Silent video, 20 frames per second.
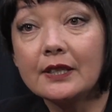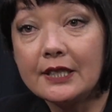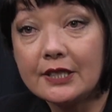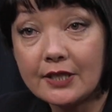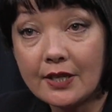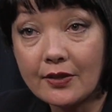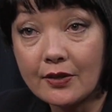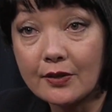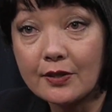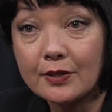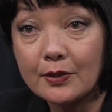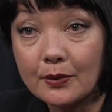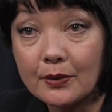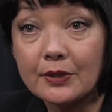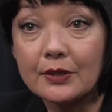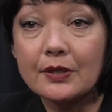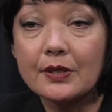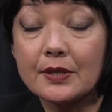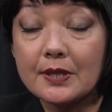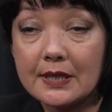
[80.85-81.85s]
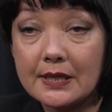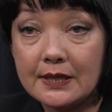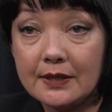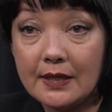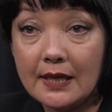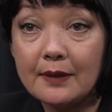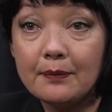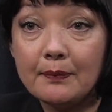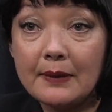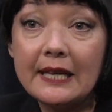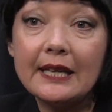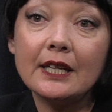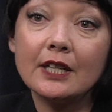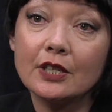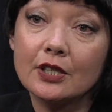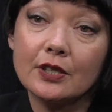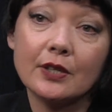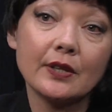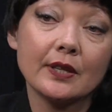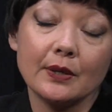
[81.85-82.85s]
each other's shoulders and making
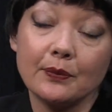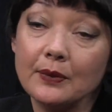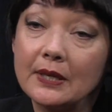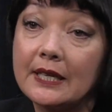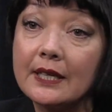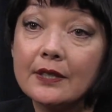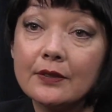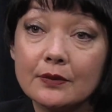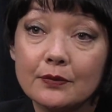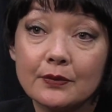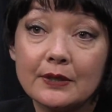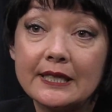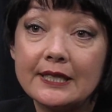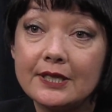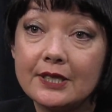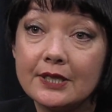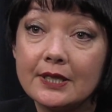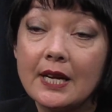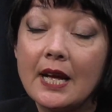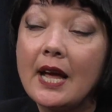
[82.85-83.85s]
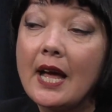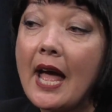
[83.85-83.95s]
sure that we can reach